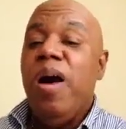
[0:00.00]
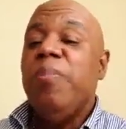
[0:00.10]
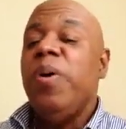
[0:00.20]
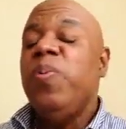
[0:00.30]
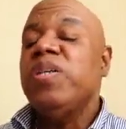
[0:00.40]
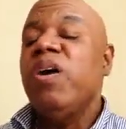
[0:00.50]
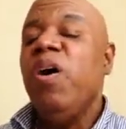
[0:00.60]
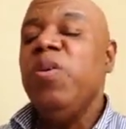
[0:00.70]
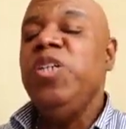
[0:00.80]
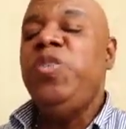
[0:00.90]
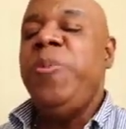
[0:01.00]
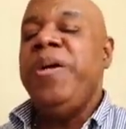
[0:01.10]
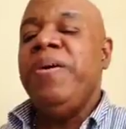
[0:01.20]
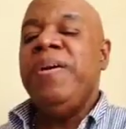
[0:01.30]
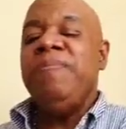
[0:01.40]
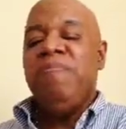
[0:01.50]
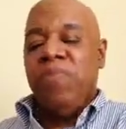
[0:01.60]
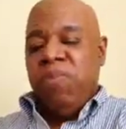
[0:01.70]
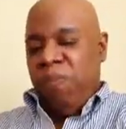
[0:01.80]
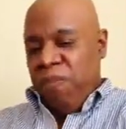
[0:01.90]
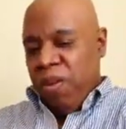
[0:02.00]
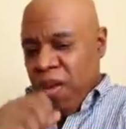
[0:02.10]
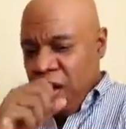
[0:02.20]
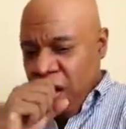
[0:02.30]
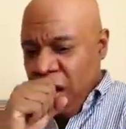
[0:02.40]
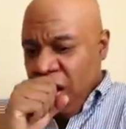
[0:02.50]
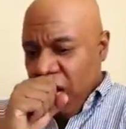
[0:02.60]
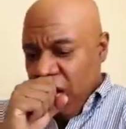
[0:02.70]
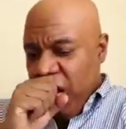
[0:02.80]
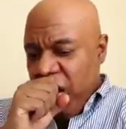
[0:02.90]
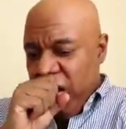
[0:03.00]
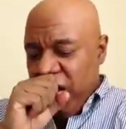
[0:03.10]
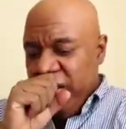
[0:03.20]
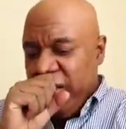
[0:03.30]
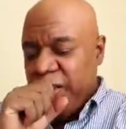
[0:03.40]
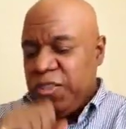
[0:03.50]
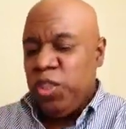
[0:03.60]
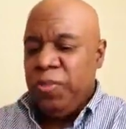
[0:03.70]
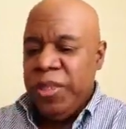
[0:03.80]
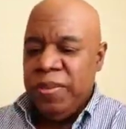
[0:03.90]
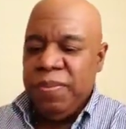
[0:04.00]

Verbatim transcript: But with the Holy Spirit... excuse me,